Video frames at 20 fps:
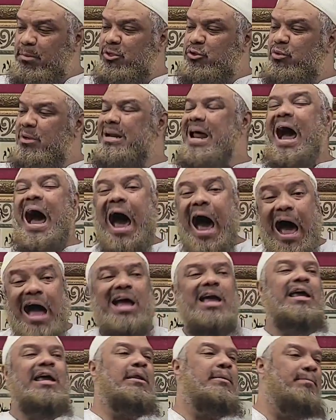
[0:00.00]
between
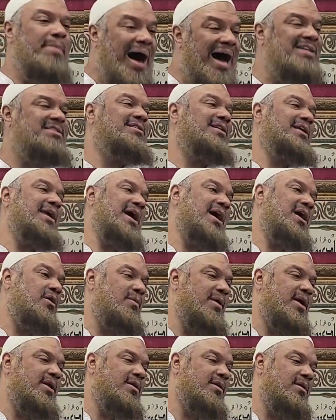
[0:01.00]
haq and batil ya
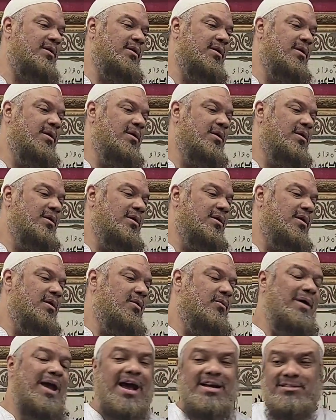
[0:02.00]

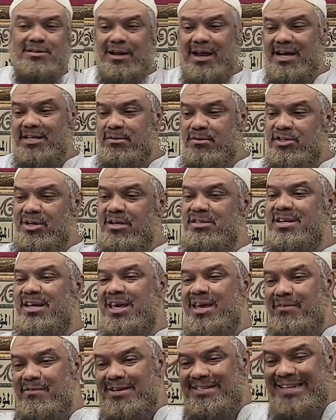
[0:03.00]
we ask Allah to
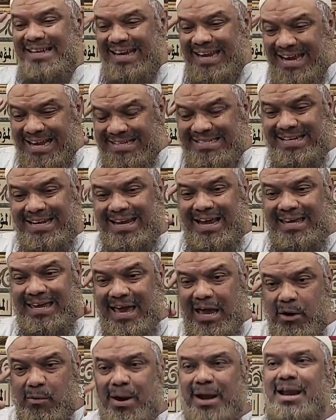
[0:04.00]
give us an intellect
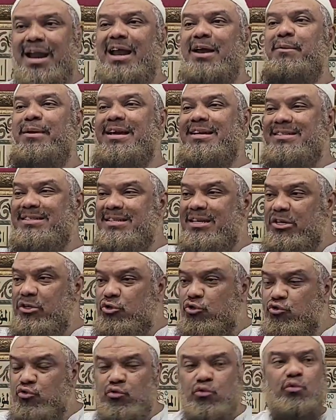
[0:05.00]
ya ikhwan that we can see
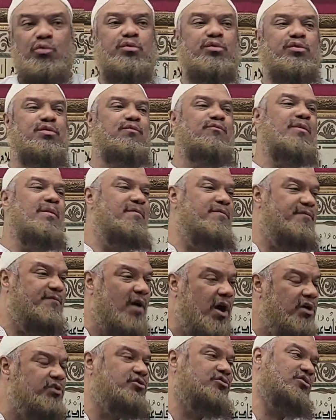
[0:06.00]
truth from
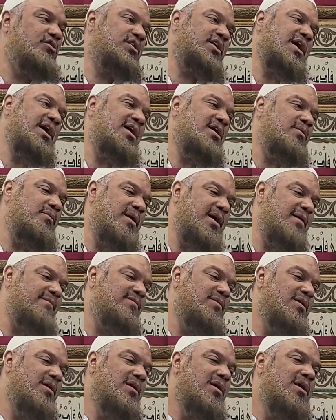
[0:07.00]
falsehood ya ikhwan
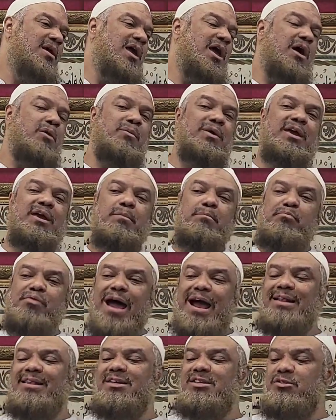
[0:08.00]
and we can
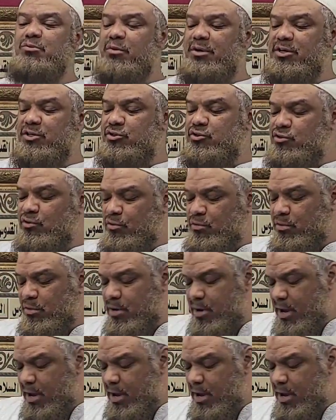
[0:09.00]
practice what is true